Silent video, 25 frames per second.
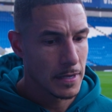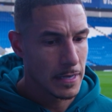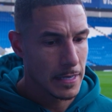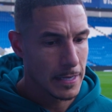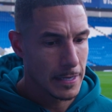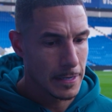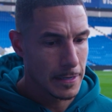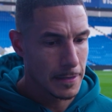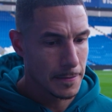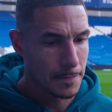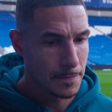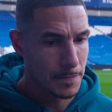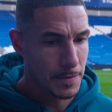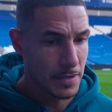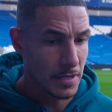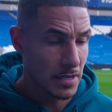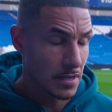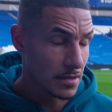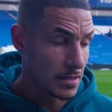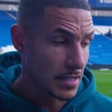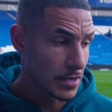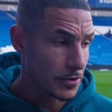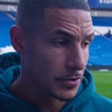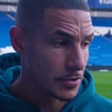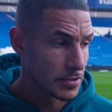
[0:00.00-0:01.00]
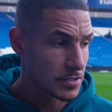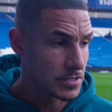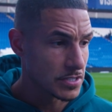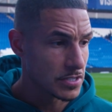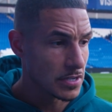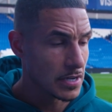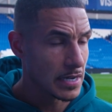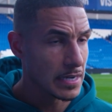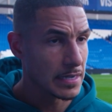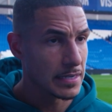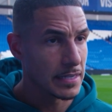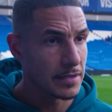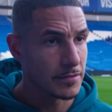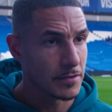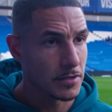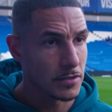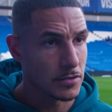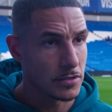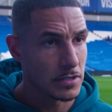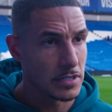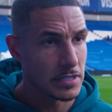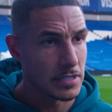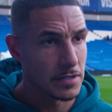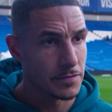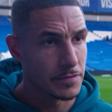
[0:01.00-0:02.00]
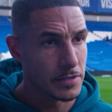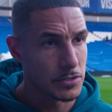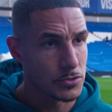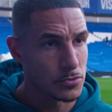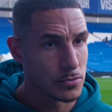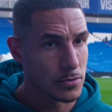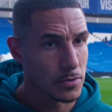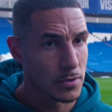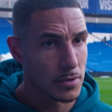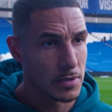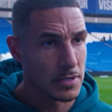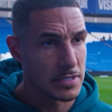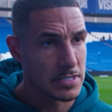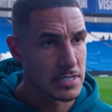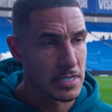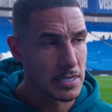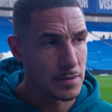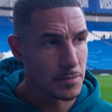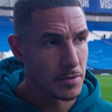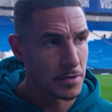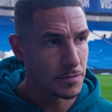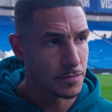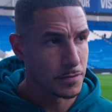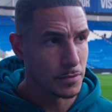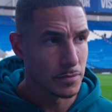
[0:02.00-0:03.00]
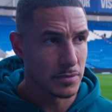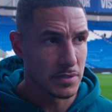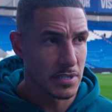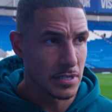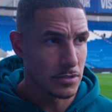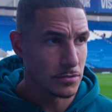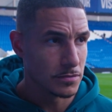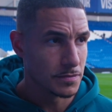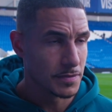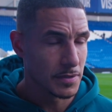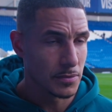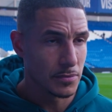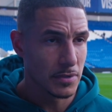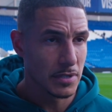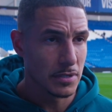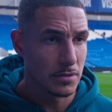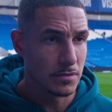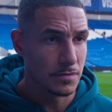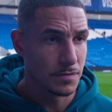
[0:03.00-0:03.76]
But, you know, they're a good side. They've got good individual quality, but I thought we dealt with it well.